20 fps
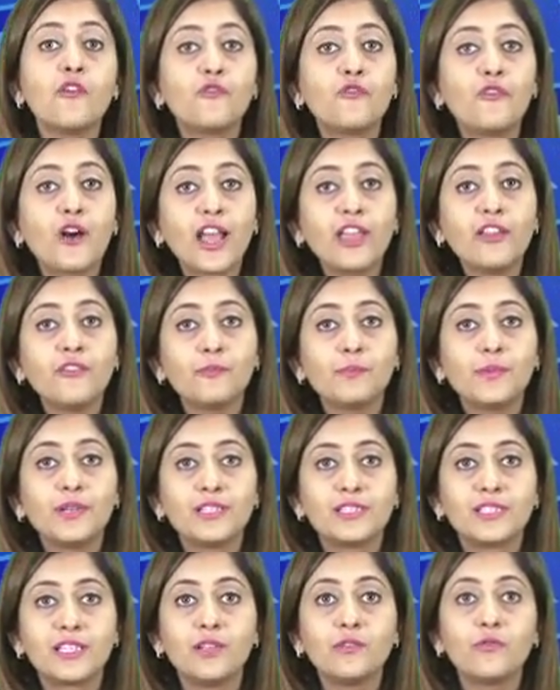
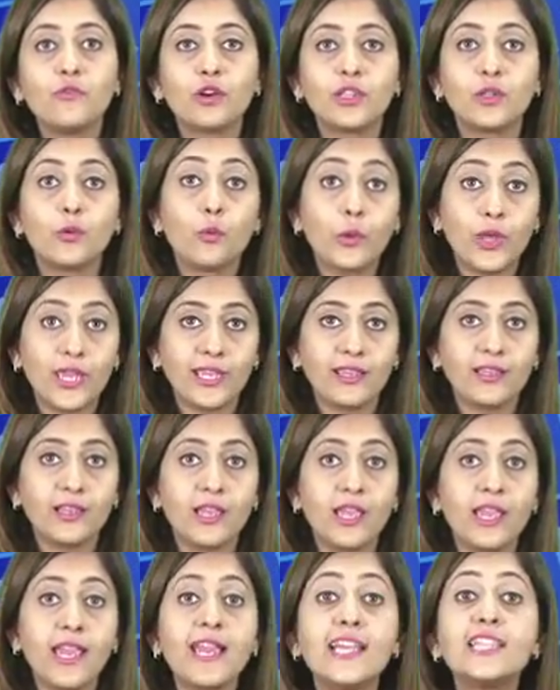5% for the week,
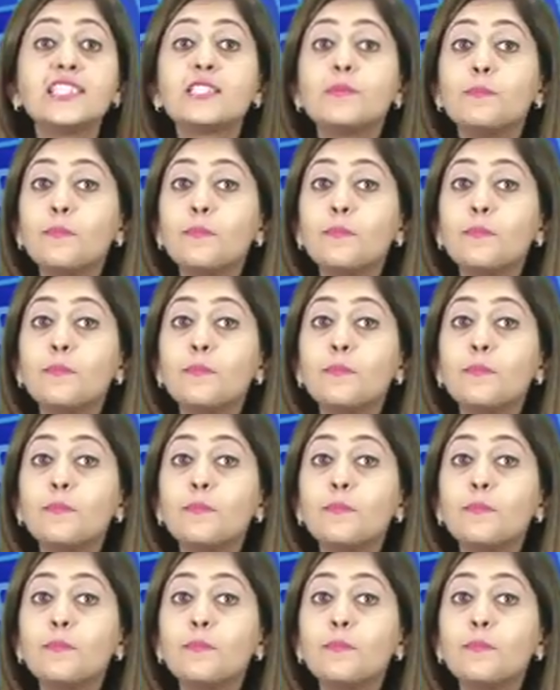its